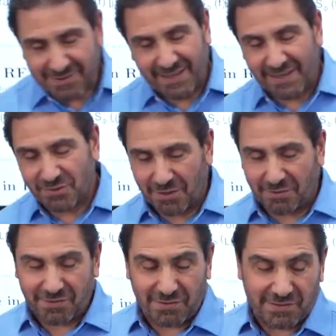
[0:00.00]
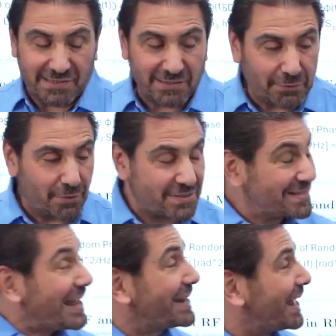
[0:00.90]
Langs, this is a
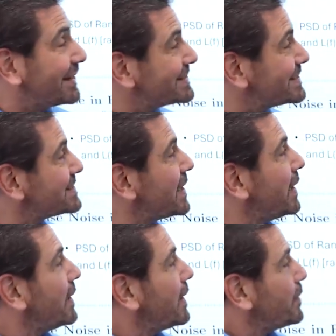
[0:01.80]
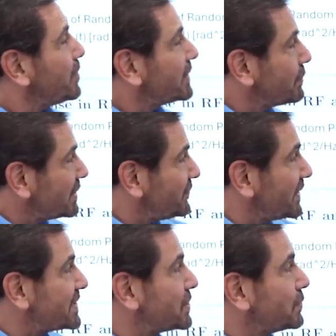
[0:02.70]
lossless analysis. But the noise
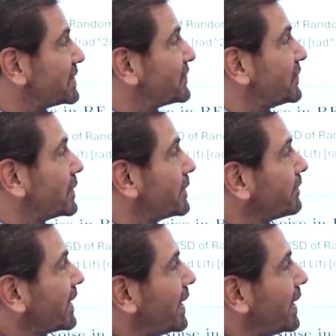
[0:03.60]
figure is the noise figure.